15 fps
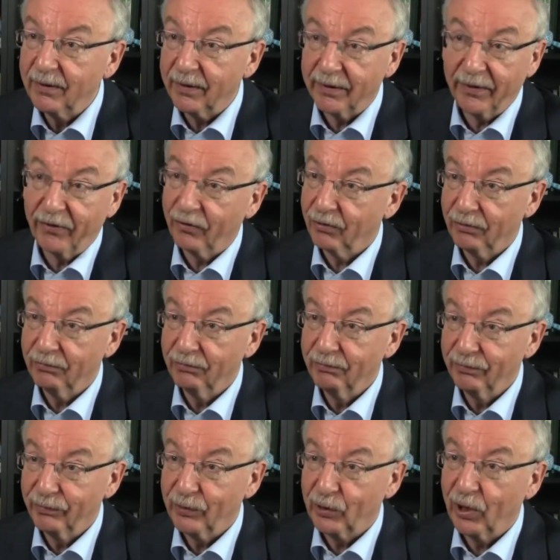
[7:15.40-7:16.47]
at least
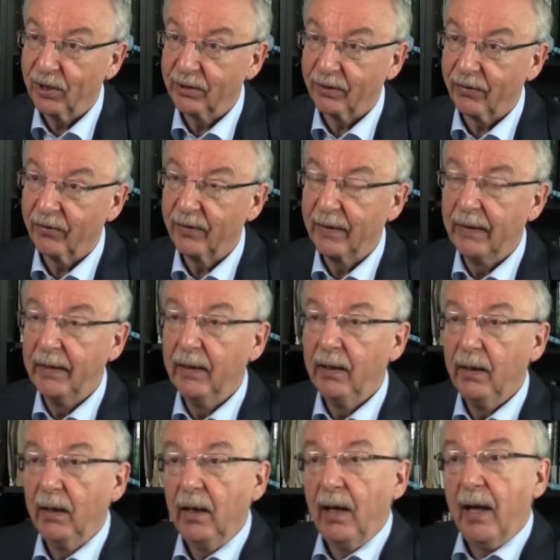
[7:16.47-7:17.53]
for doctors.
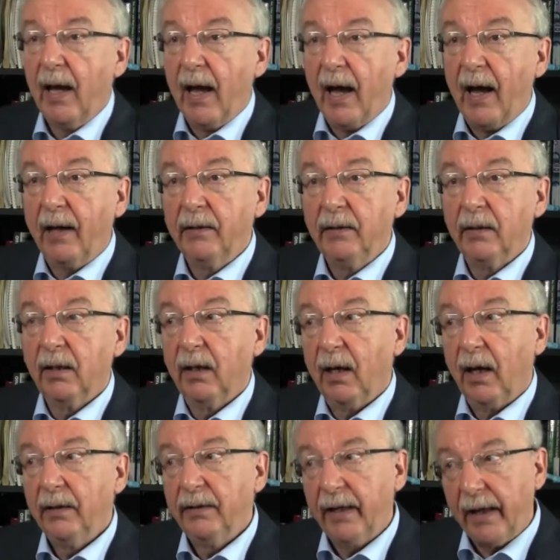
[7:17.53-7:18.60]
And,
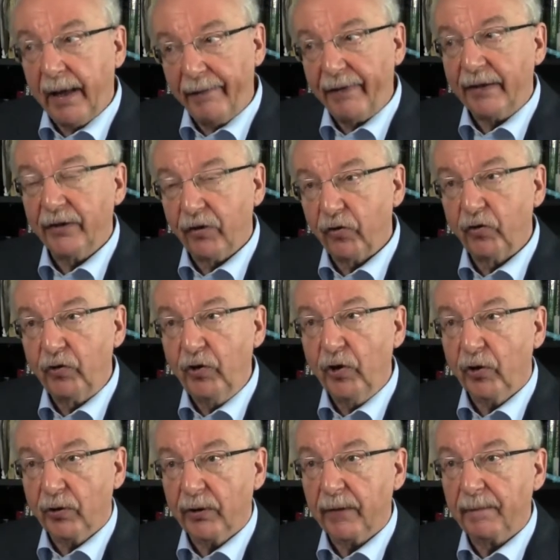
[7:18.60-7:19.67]
and they have
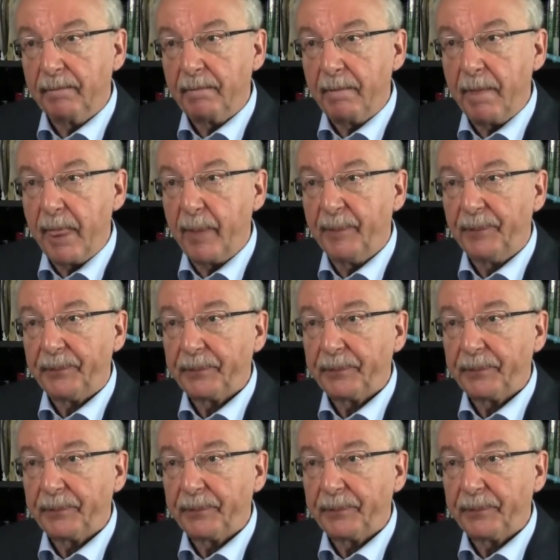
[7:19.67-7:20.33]
understood hmm,